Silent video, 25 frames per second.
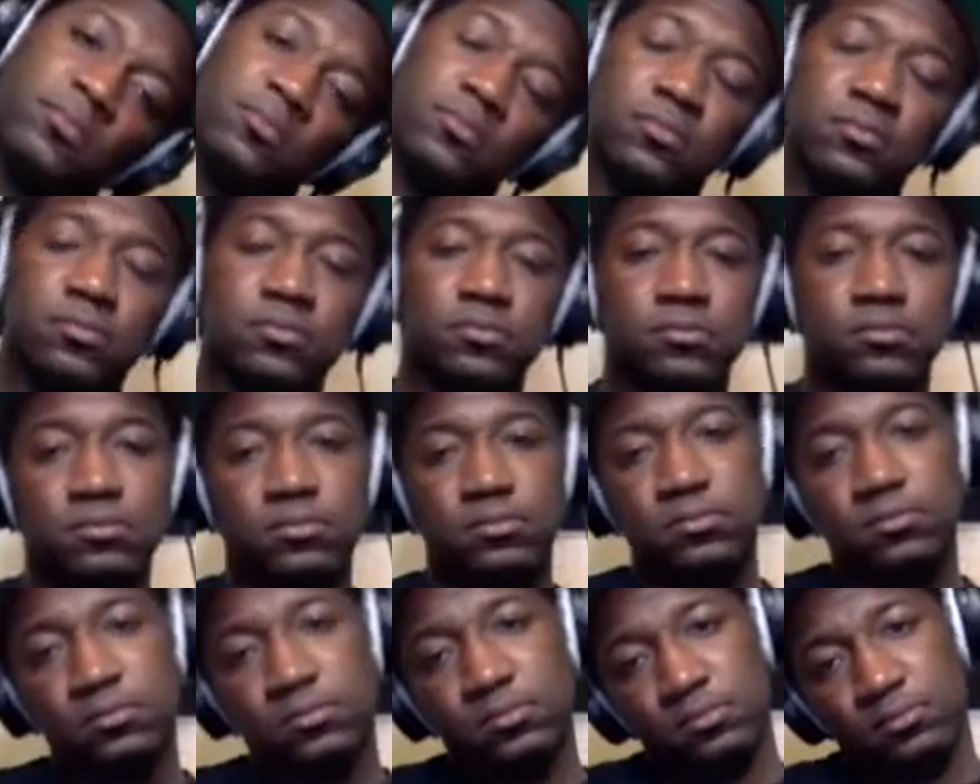
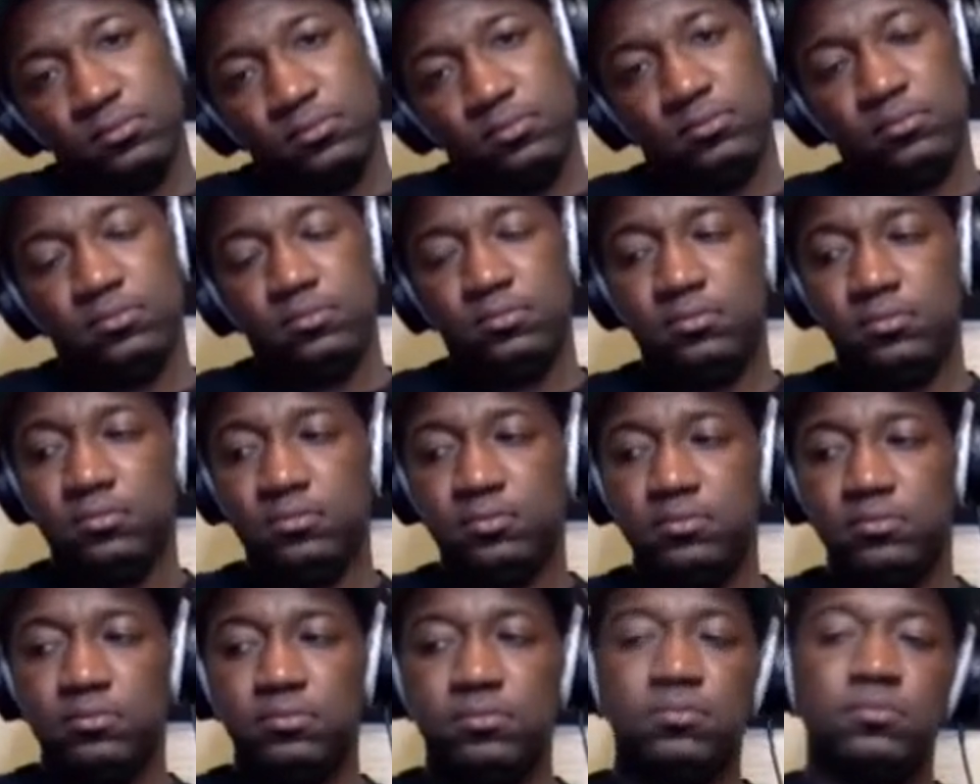
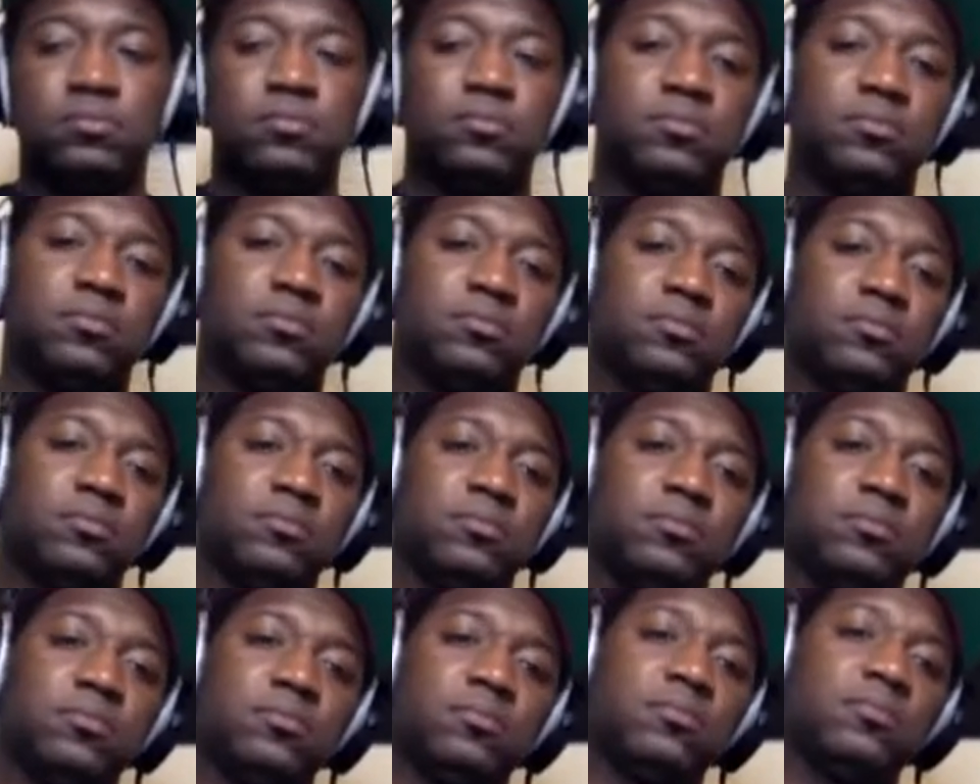
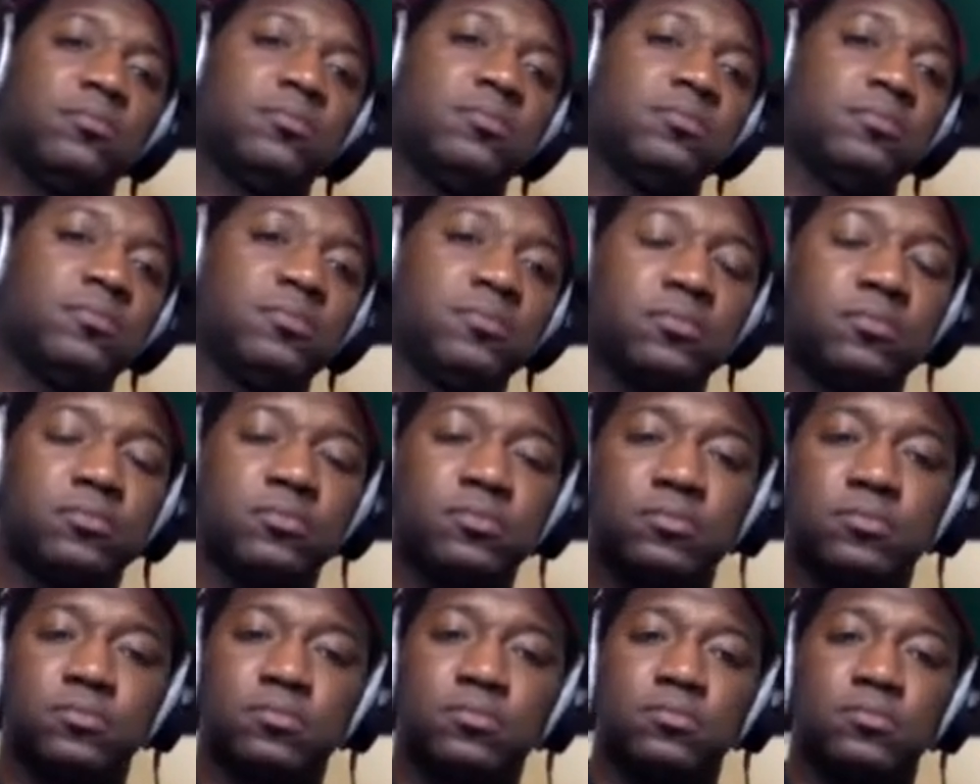
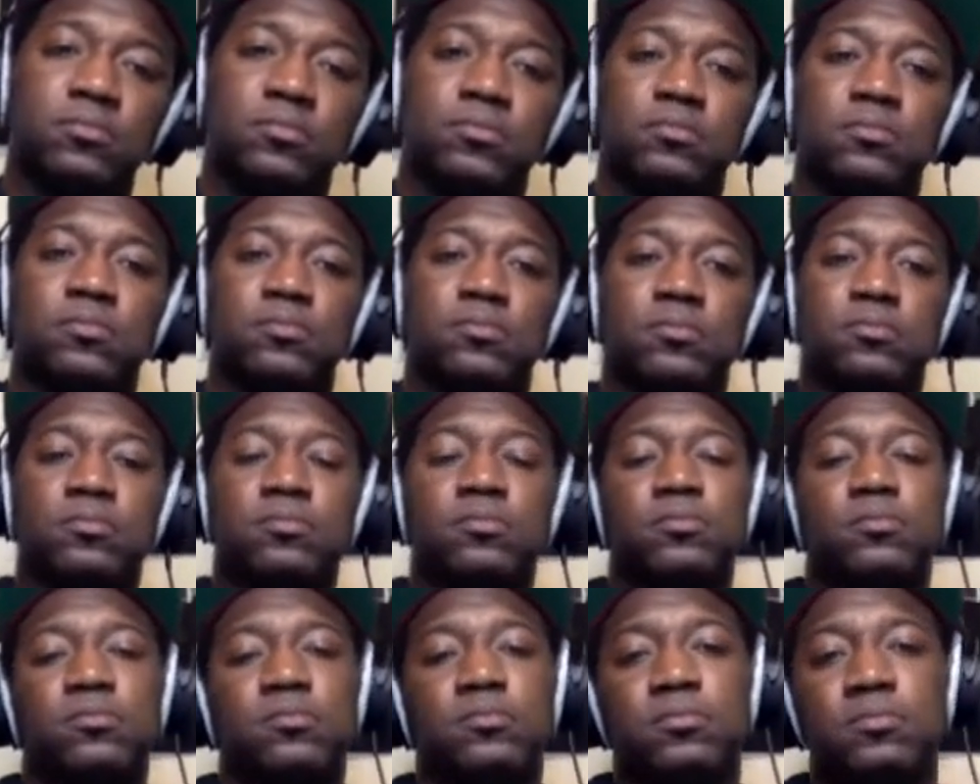
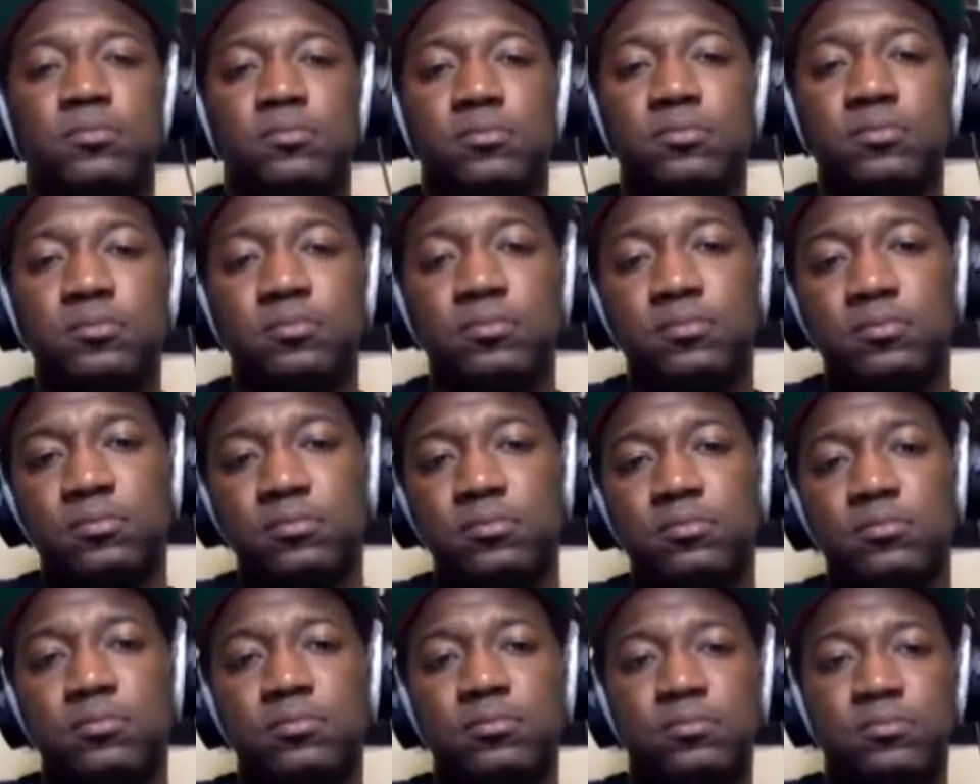
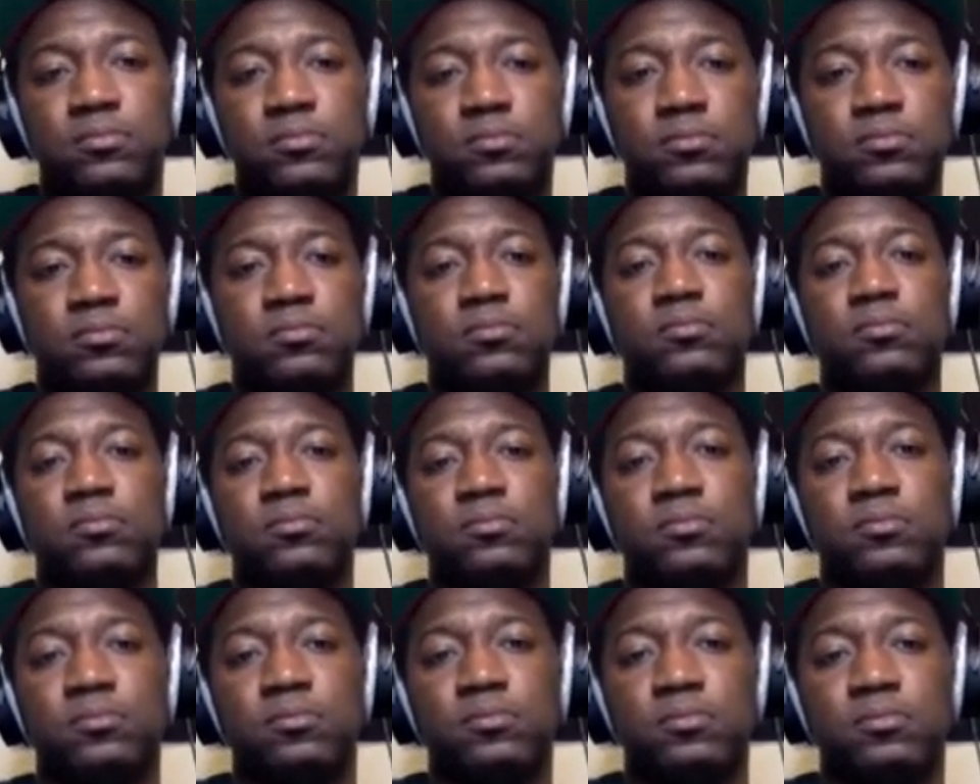
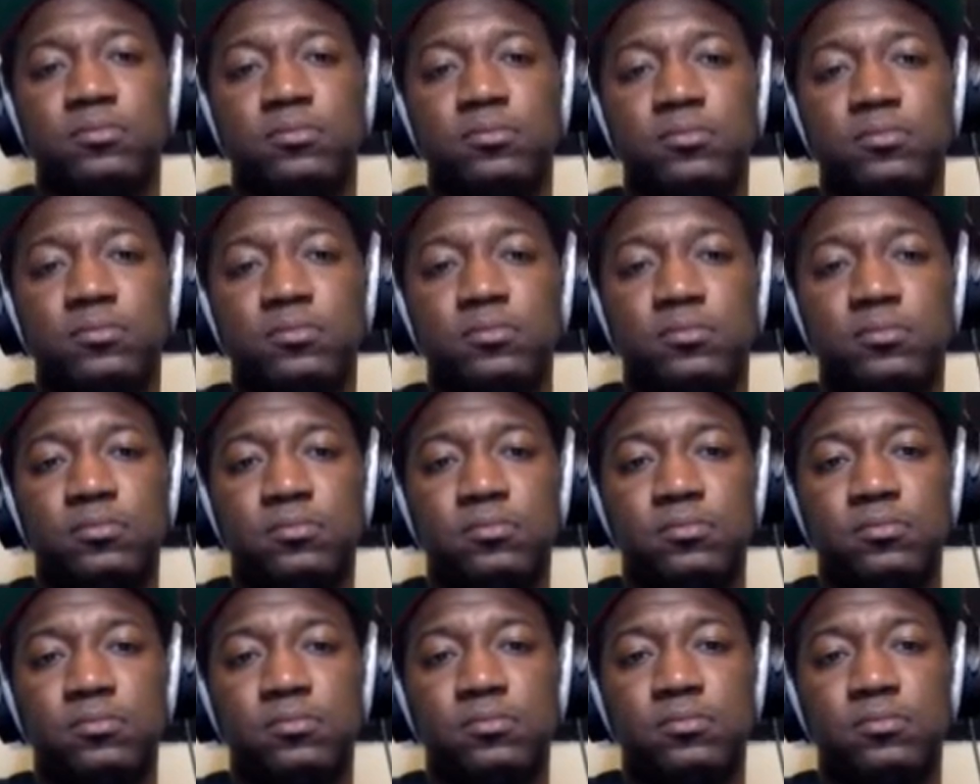
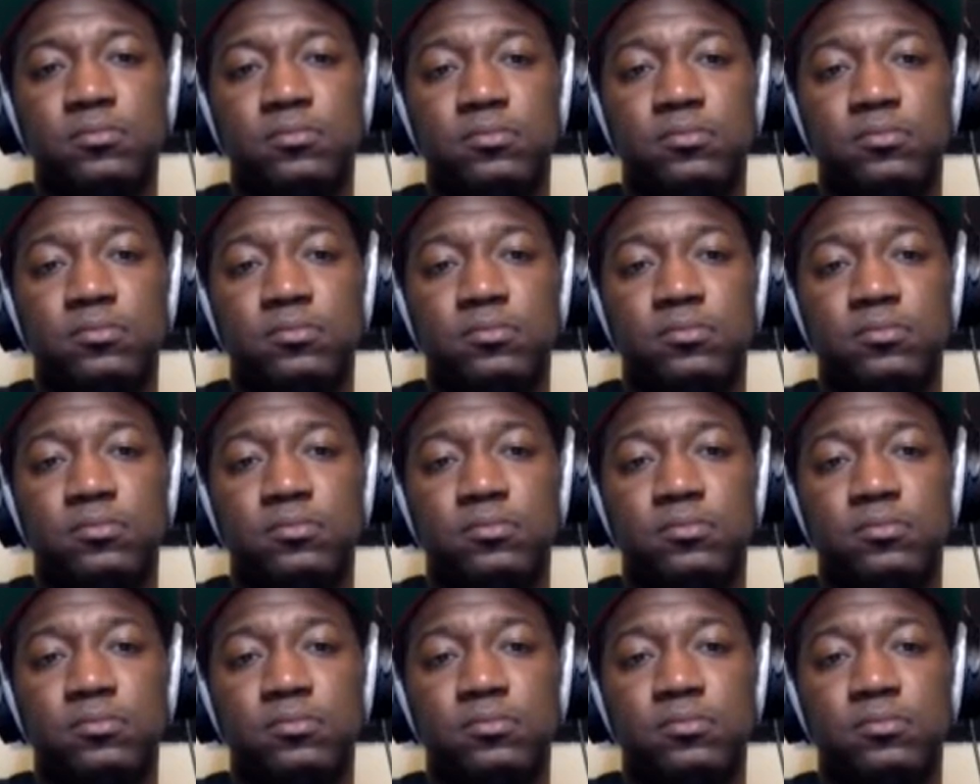(silent)